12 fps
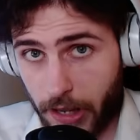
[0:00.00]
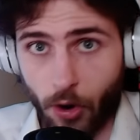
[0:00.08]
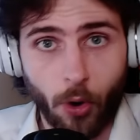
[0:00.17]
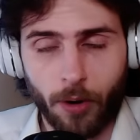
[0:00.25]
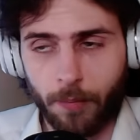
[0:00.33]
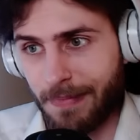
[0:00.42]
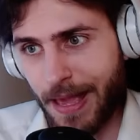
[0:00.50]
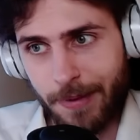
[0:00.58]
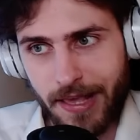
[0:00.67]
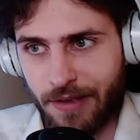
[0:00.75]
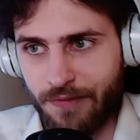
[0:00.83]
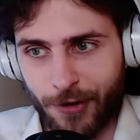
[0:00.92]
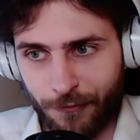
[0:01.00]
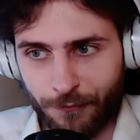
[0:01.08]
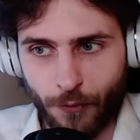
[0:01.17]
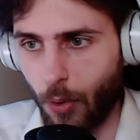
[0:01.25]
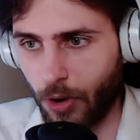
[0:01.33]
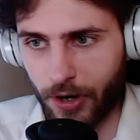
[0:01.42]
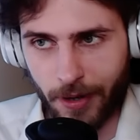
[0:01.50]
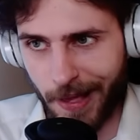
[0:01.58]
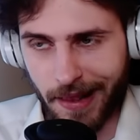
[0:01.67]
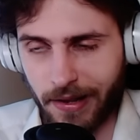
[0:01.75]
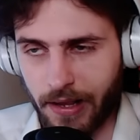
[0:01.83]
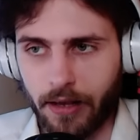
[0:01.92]
or maybe even 4,
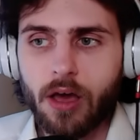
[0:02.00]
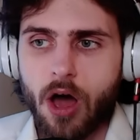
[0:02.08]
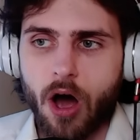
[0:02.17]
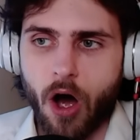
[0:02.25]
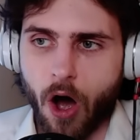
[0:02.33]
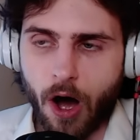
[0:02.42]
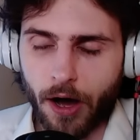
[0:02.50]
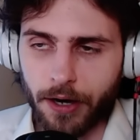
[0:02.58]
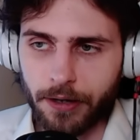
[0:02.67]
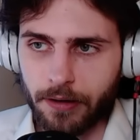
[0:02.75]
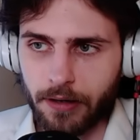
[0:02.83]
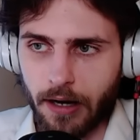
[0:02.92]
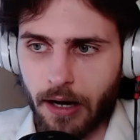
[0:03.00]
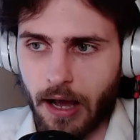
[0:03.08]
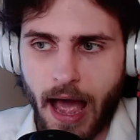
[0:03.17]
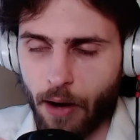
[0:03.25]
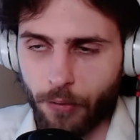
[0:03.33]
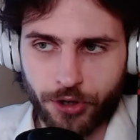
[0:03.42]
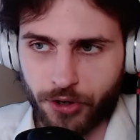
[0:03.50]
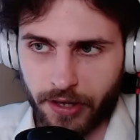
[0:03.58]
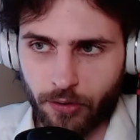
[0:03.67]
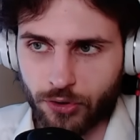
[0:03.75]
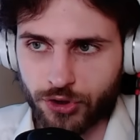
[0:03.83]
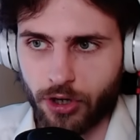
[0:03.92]
depending on how your
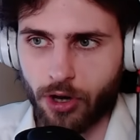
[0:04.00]
heals are